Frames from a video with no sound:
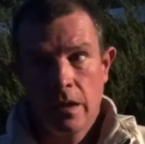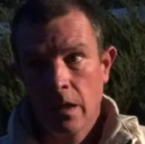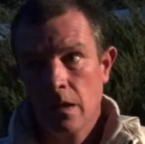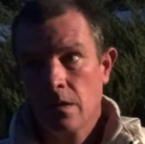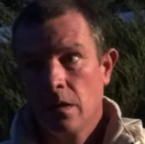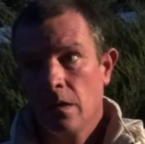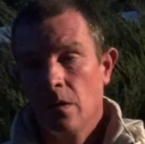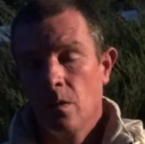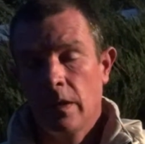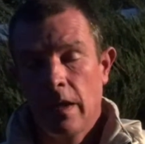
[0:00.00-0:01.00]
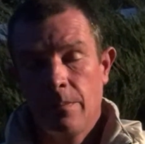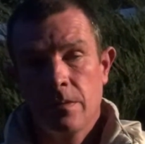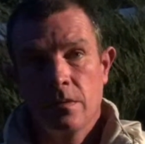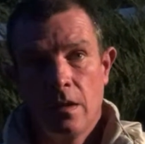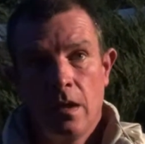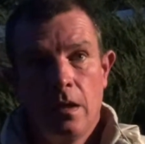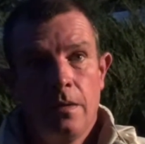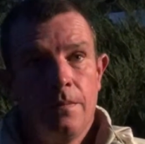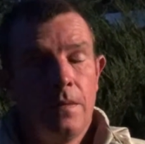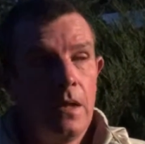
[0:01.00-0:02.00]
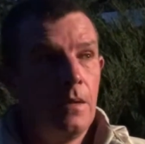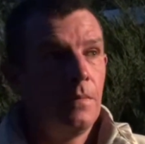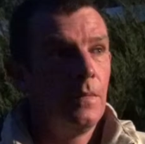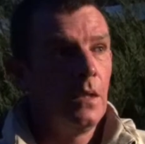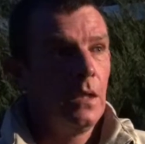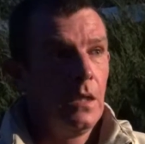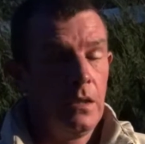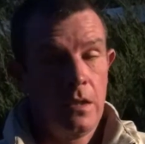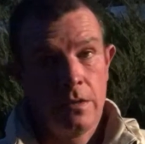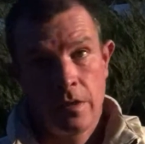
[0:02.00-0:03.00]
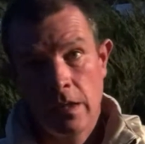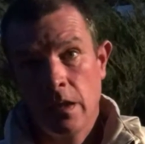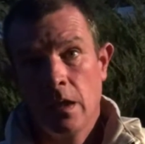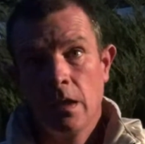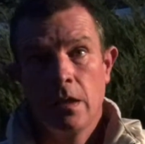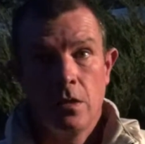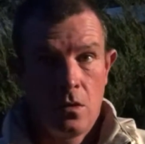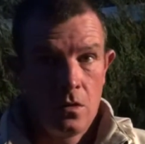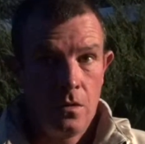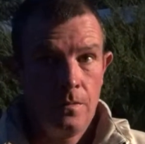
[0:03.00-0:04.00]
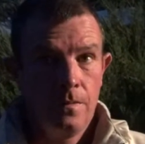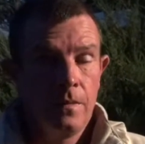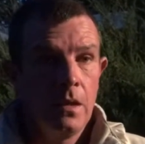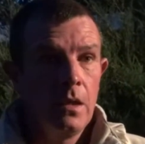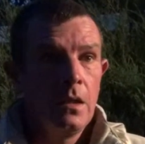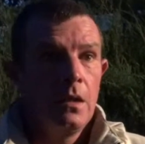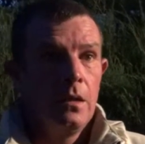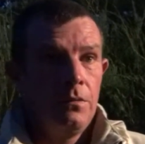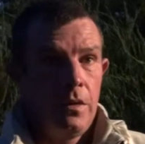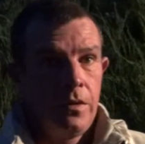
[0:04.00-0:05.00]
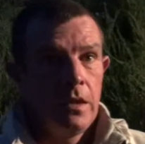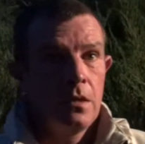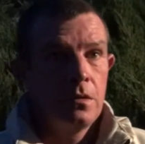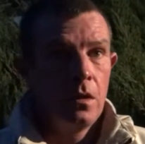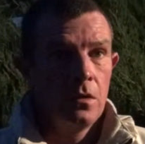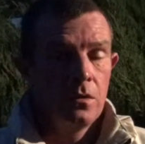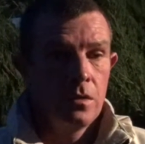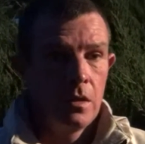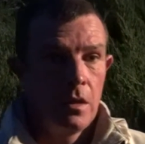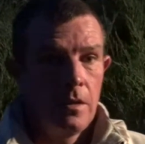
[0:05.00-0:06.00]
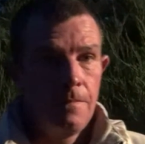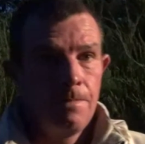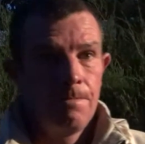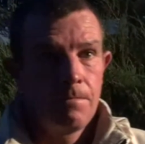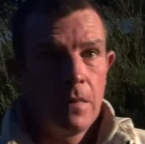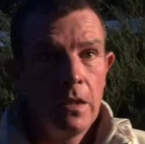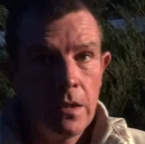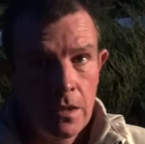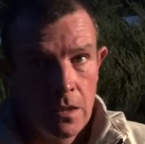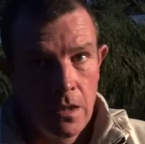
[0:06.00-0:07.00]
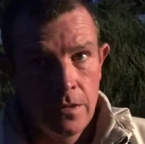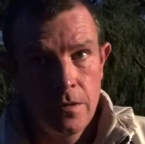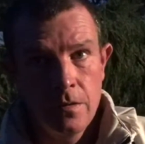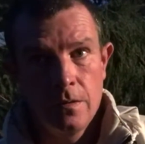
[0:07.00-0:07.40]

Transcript: thing is, what happens there in Tanzania and in Congo, the thing is those Indian guys